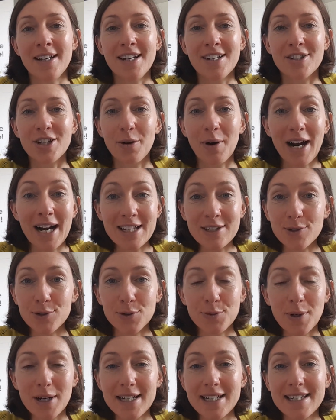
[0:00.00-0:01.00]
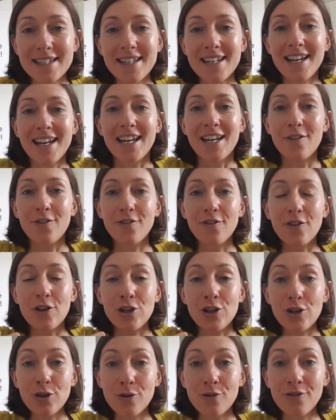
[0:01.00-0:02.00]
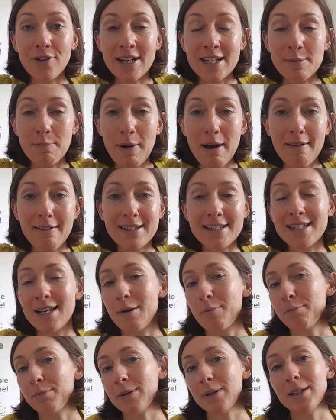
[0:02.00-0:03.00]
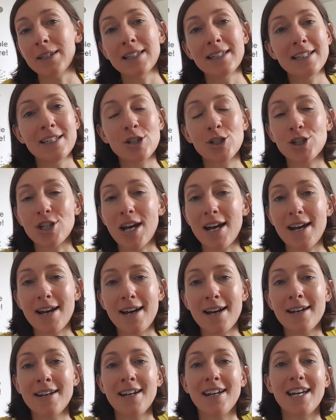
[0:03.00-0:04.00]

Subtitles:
So as always, if you've experienced it, please share.